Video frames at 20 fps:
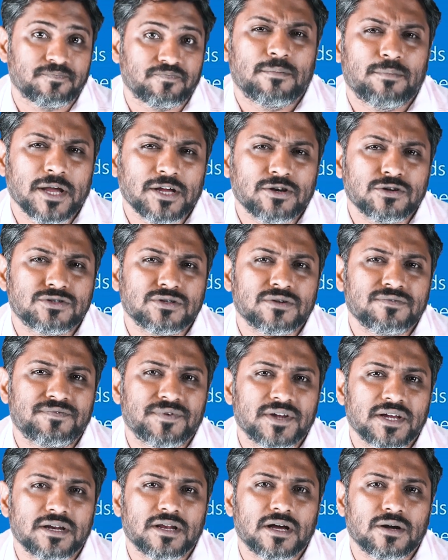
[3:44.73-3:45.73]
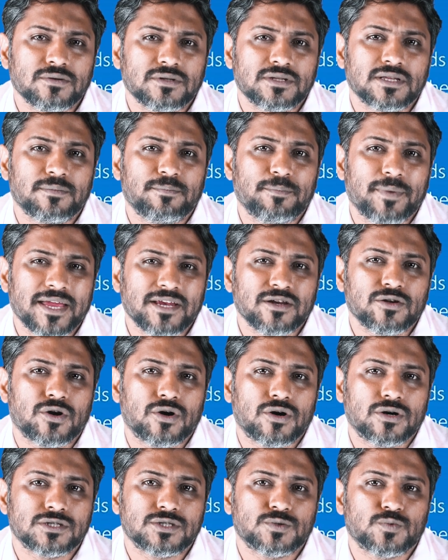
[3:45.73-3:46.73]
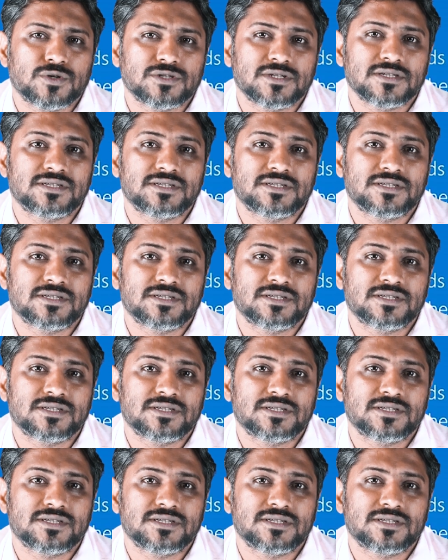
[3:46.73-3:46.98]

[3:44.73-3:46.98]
Microsoft figured out the main cause was